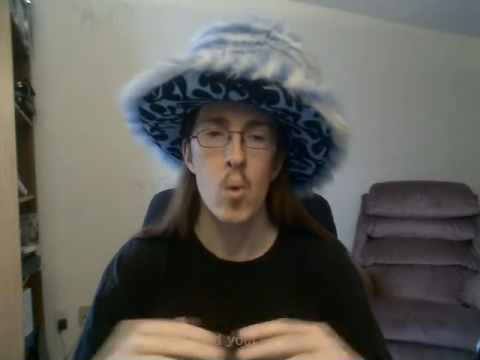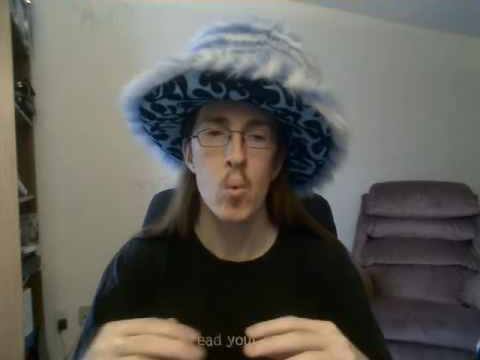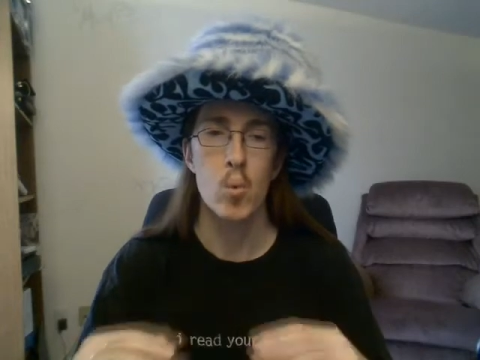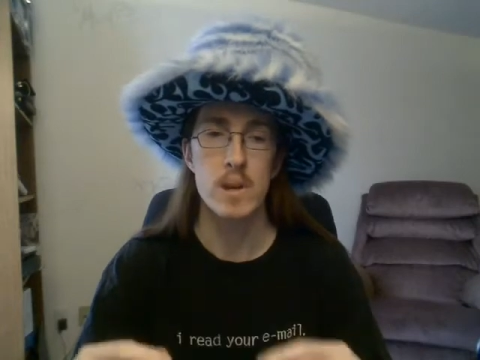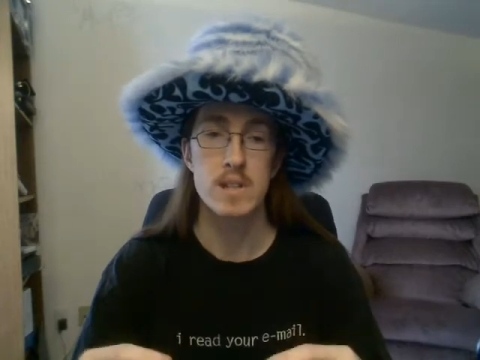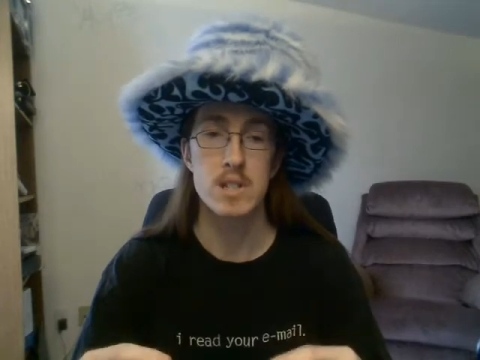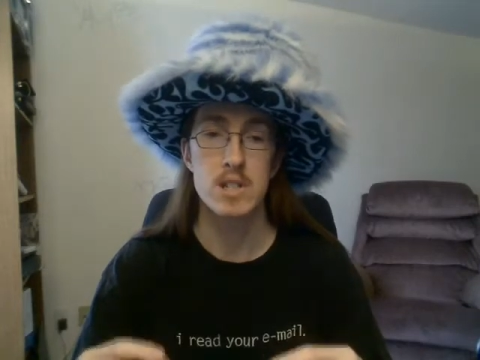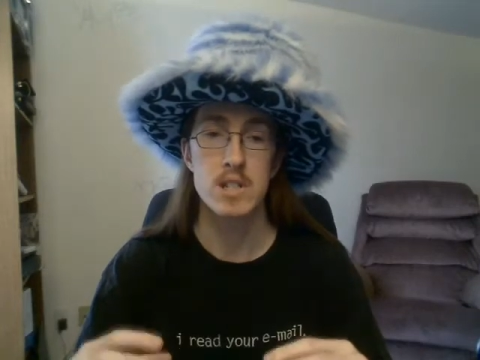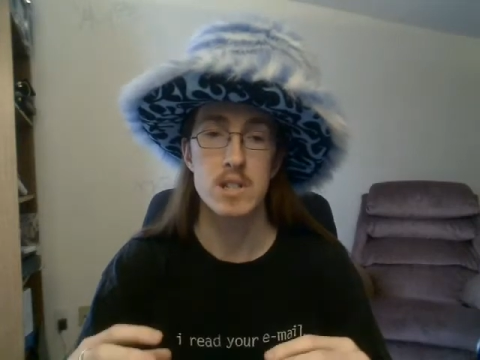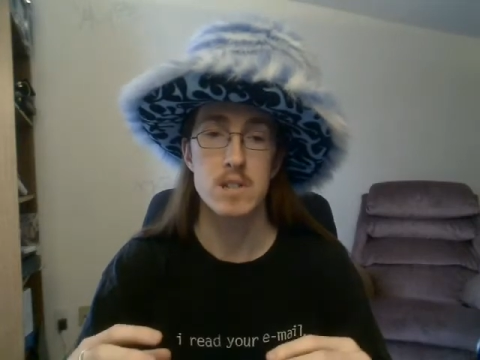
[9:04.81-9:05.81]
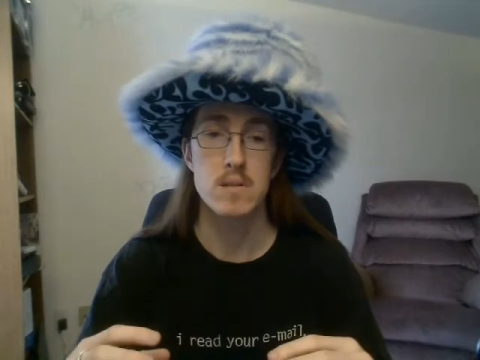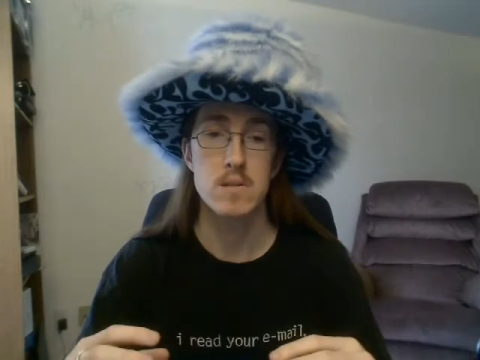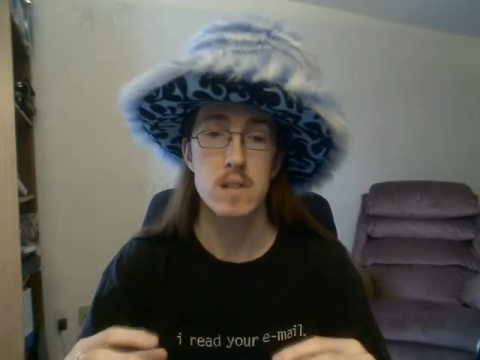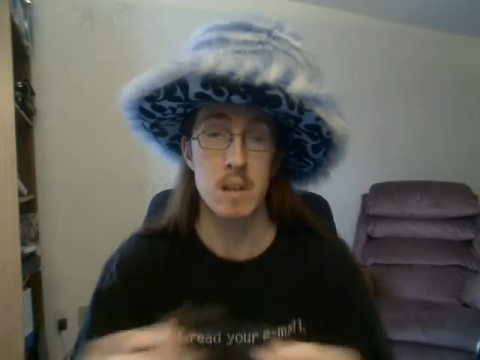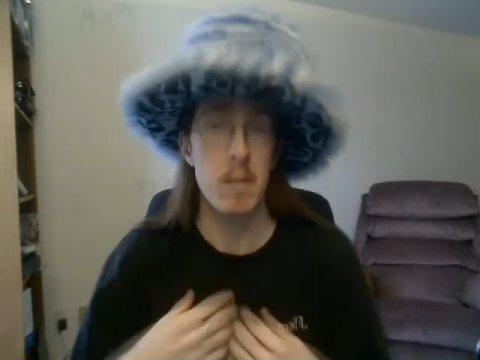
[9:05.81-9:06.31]
Which,
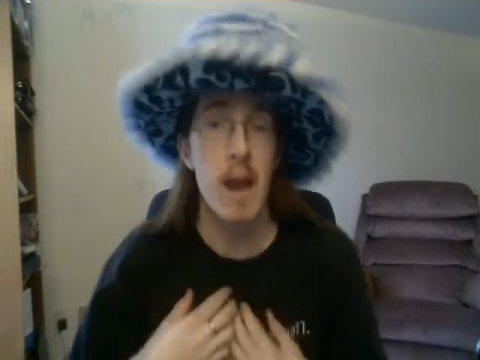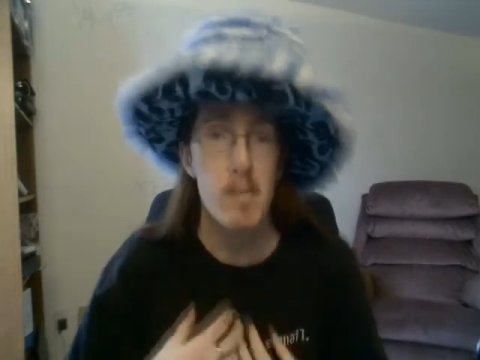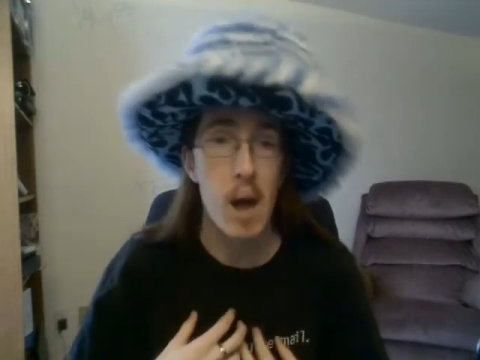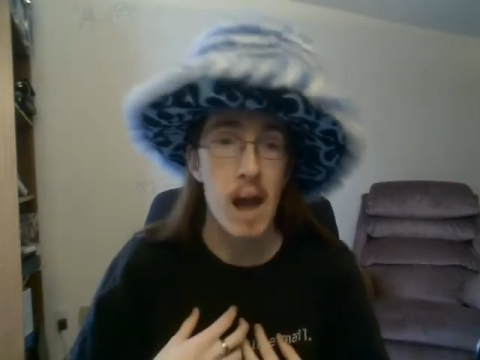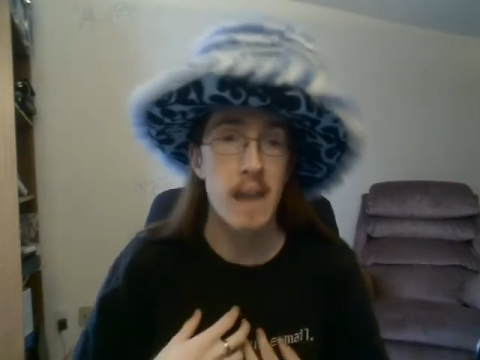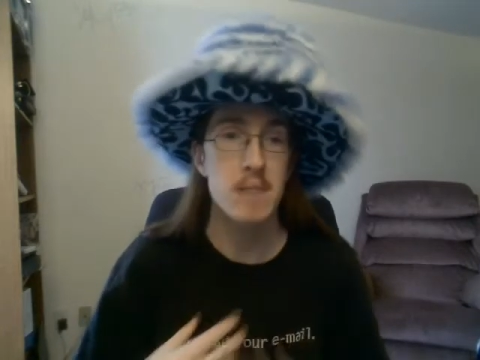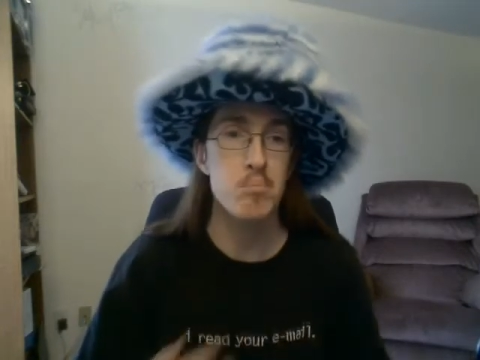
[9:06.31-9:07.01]
in my mind,